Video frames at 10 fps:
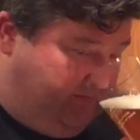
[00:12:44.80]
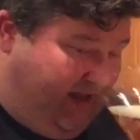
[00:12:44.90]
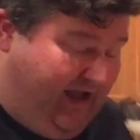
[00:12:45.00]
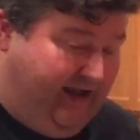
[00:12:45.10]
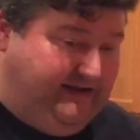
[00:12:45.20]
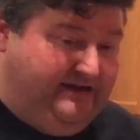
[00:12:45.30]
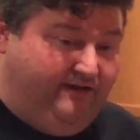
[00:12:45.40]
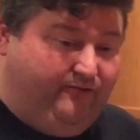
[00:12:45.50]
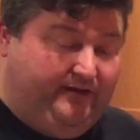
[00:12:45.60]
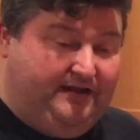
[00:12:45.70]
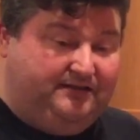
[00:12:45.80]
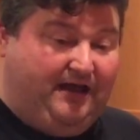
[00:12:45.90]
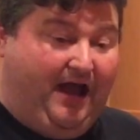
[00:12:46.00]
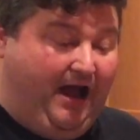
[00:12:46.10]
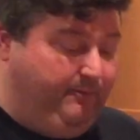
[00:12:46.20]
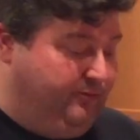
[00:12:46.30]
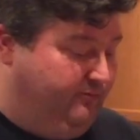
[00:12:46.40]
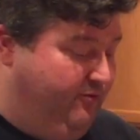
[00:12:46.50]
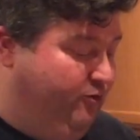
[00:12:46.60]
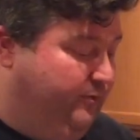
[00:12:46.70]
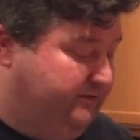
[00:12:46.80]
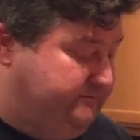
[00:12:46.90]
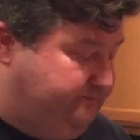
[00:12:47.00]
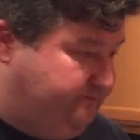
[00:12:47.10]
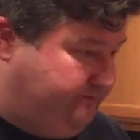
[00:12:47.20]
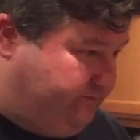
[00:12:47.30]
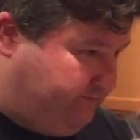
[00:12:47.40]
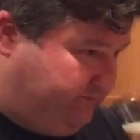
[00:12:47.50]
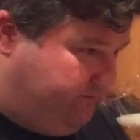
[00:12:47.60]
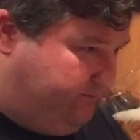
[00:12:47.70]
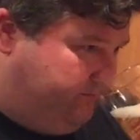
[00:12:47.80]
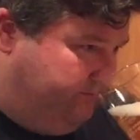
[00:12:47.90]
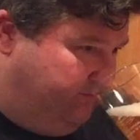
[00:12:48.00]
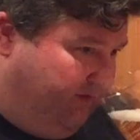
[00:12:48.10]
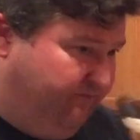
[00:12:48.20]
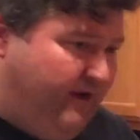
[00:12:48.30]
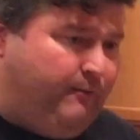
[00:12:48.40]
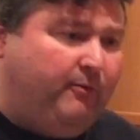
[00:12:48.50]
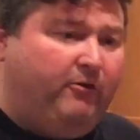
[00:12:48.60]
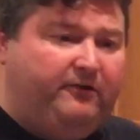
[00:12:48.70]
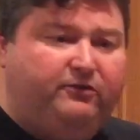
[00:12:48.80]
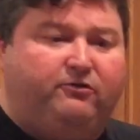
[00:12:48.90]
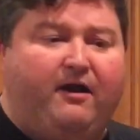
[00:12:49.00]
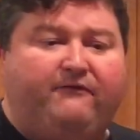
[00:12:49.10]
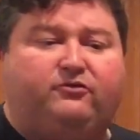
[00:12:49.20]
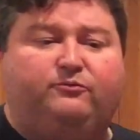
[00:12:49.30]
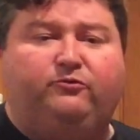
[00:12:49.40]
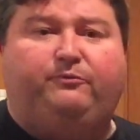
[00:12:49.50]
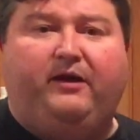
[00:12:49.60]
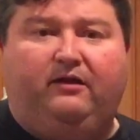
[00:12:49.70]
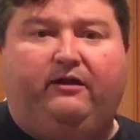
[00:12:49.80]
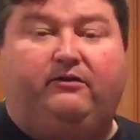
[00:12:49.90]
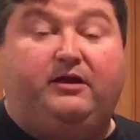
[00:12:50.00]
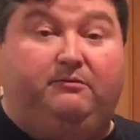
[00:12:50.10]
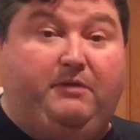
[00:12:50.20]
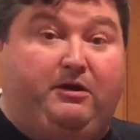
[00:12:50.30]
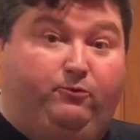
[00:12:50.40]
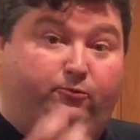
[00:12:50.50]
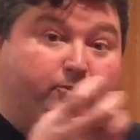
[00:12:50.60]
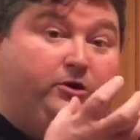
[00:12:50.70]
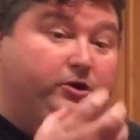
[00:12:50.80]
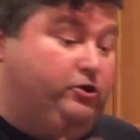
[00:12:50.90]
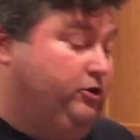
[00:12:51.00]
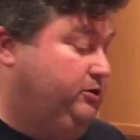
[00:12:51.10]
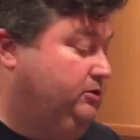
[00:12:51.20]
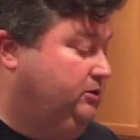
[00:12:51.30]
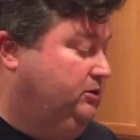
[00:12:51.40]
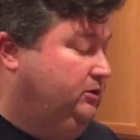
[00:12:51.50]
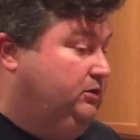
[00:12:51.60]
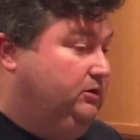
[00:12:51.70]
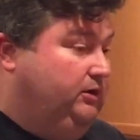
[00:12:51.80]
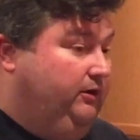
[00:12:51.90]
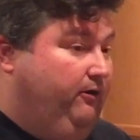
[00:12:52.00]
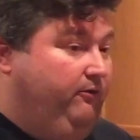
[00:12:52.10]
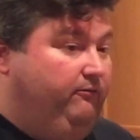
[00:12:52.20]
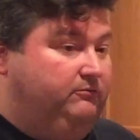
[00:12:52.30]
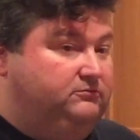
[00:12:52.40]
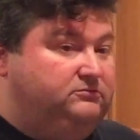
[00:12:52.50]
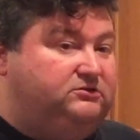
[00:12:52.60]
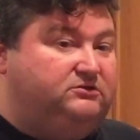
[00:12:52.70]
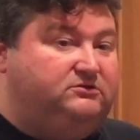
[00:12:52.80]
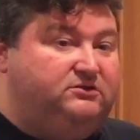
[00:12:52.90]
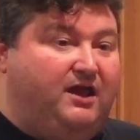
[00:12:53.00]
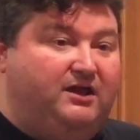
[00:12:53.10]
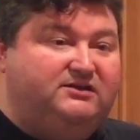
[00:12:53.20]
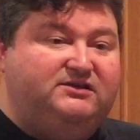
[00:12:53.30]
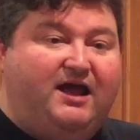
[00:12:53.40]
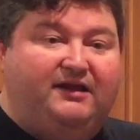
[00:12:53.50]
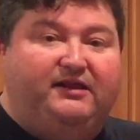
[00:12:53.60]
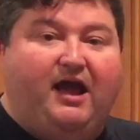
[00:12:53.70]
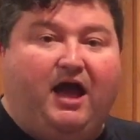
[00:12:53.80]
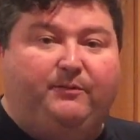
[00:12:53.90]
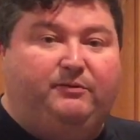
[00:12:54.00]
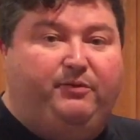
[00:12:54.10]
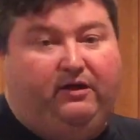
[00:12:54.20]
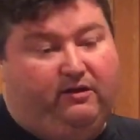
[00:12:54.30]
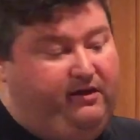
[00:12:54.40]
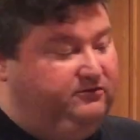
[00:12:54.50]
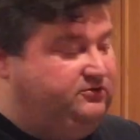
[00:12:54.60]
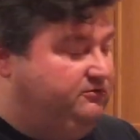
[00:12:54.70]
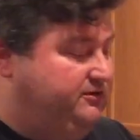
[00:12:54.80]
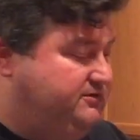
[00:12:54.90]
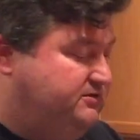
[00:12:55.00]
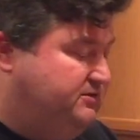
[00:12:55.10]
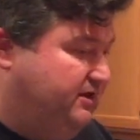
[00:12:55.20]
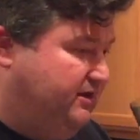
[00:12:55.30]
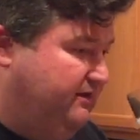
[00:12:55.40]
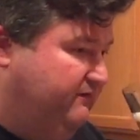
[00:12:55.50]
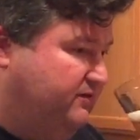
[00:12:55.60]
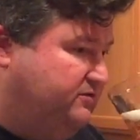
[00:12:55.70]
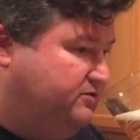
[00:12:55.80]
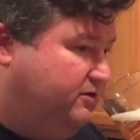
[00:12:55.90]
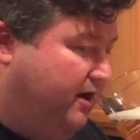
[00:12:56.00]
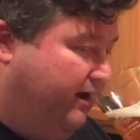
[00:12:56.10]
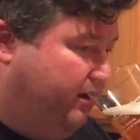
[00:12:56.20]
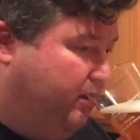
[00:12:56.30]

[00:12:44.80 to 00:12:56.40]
I definitely get the hop aroma. If I remember right, the Crafter Brew Pale Ale kit made a really good, you know, slightly hoppy pale ale. So let's give this a try.